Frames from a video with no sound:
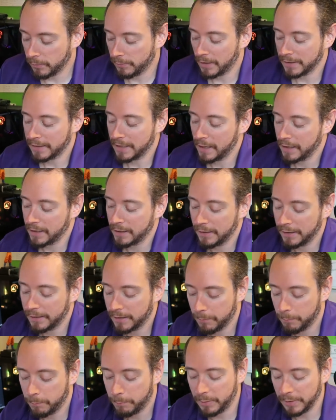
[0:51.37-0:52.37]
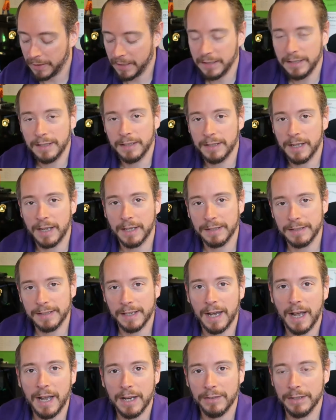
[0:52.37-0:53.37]
in fact, actually at the beginning of that
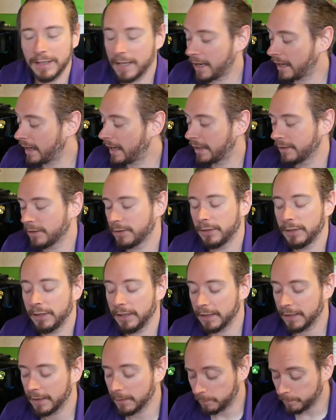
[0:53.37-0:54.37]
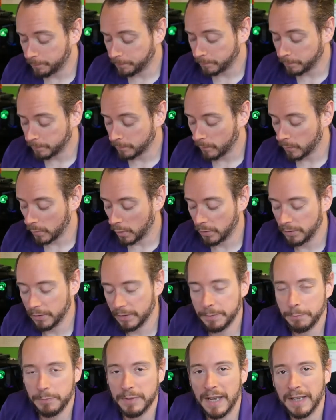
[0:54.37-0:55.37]
diary that I had on
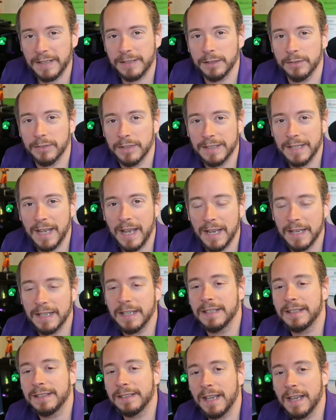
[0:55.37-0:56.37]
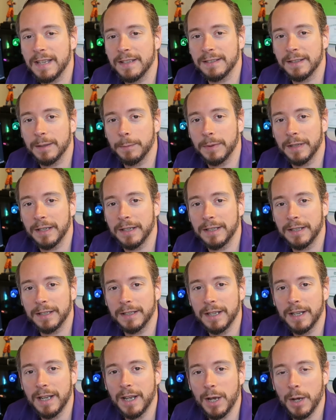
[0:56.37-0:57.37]
the desk the other day, it says at the
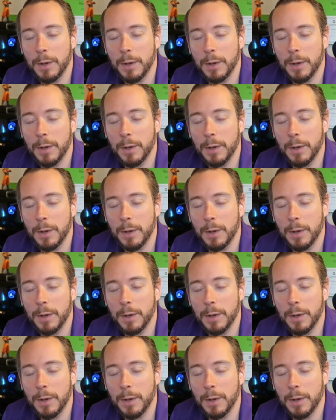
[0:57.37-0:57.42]
beginning,